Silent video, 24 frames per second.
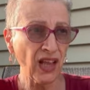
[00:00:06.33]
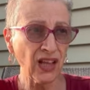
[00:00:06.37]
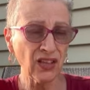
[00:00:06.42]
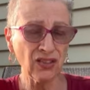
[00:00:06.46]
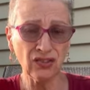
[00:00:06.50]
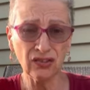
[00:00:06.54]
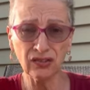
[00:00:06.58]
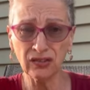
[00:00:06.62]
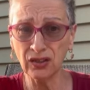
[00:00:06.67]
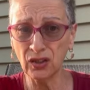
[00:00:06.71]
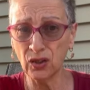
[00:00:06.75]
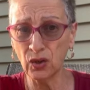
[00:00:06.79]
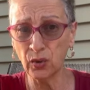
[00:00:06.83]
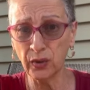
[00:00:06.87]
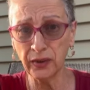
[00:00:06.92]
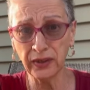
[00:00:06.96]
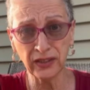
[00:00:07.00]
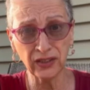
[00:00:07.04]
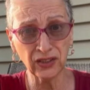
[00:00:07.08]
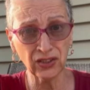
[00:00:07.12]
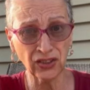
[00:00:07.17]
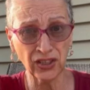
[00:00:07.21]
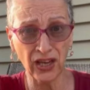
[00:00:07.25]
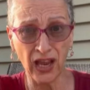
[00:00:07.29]
Took the
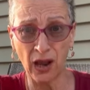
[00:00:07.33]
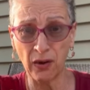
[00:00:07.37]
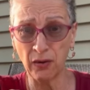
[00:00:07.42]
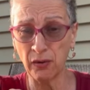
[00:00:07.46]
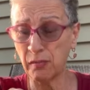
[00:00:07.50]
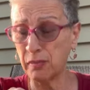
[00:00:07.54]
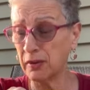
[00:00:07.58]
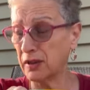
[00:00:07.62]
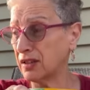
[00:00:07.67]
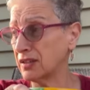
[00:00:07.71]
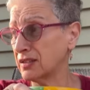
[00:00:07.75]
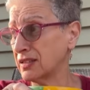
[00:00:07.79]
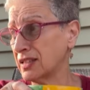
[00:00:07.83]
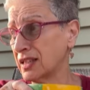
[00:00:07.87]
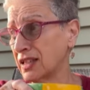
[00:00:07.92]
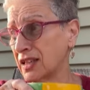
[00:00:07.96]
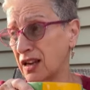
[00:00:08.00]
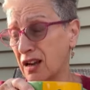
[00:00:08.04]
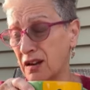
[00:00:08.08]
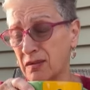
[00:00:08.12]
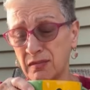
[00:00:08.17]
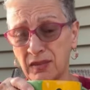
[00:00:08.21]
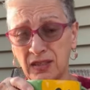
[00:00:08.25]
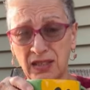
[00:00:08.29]
quickest shower because he
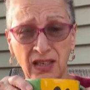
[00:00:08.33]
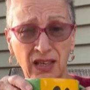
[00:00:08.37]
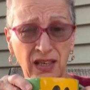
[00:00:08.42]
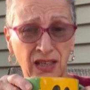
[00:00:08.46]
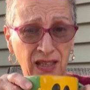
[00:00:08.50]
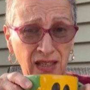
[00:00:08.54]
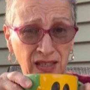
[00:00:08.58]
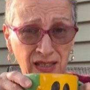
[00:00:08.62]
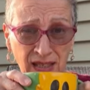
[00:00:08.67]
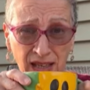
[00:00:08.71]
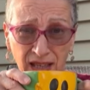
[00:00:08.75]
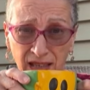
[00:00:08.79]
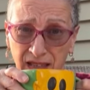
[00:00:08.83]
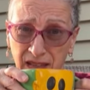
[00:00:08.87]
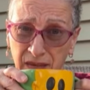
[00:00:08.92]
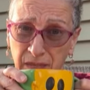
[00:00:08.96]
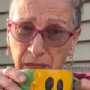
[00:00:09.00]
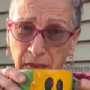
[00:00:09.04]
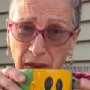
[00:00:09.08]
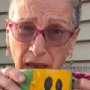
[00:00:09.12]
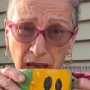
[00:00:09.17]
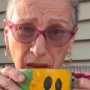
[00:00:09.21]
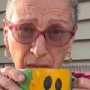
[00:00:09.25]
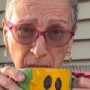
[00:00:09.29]
comes in, he's like a
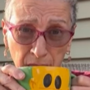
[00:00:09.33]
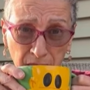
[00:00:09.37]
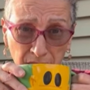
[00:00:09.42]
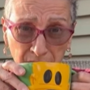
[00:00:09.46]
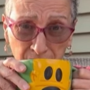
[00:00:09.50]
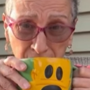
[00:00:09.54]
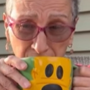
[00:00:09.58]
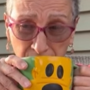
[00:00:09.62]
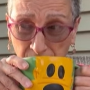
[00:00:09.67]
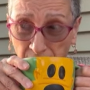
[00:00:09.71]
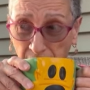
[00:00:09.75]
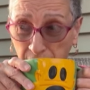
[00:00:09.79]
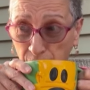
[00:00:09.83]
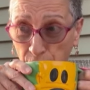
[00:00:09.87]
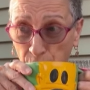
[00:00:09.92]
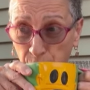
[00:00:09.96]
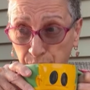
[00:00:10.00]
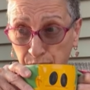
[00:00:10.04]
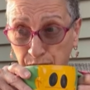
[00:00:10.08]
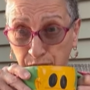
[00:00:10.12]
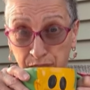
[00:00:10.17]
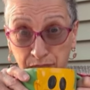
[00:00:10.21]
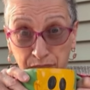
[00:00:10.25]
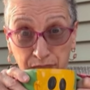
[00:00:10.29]
baby. He's got to
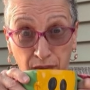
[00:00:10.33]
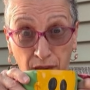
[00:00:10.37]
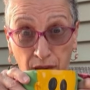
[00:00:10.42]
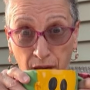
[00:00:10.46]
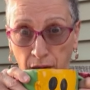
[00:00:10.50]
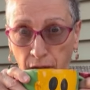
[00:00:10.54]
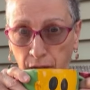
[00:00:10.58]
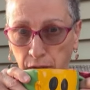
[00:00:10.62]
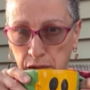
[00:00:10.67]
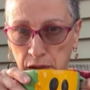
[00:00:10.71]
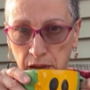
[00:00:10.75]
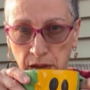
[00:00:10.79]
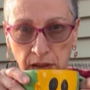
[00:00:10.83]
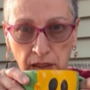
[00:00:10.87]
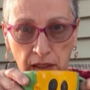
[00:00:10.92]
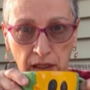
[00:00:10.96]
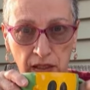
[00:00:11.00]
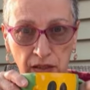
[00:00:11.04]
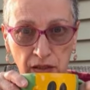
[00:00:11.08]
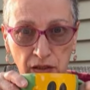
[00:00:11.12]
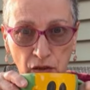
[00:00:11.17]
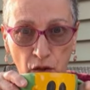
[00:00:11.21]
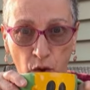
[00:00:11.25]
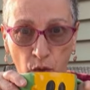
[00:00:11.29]
stick
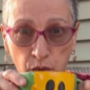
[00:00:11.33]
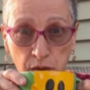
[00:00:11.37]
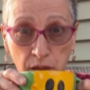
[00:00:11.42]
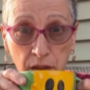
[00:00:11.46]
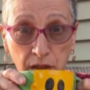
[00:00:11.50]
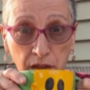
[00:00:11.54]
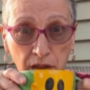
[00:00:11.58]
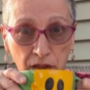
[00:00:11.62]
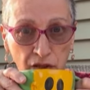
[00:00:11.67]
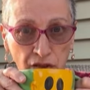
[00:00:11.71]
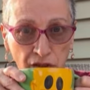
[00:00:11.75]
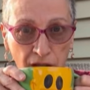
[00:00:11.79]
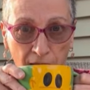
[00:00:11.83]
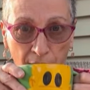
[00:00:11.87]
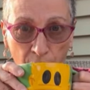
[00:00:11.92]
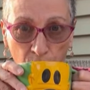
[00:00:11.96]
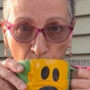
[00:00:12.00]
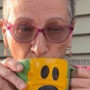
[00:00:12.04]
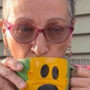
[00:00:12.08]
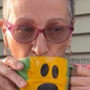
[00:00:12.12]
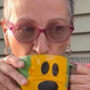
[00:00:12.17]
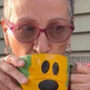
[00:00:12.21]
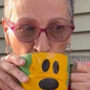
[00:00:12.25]
his nose in the shower.